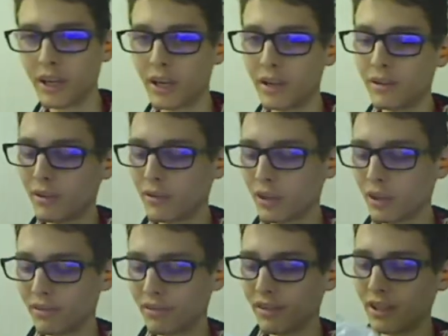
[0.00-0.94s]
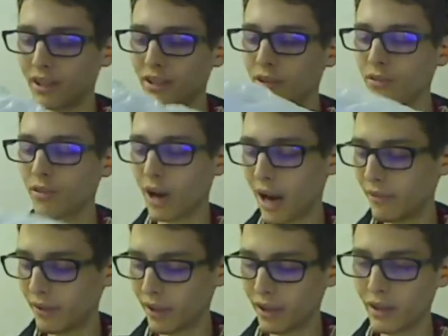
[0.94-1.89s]
You have to concede to driving
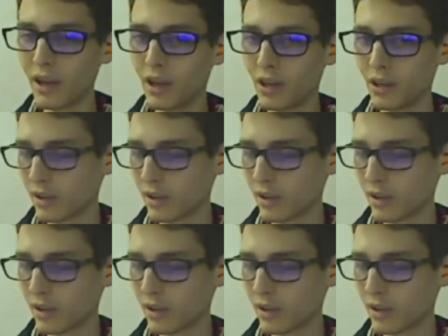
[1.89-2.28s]
to get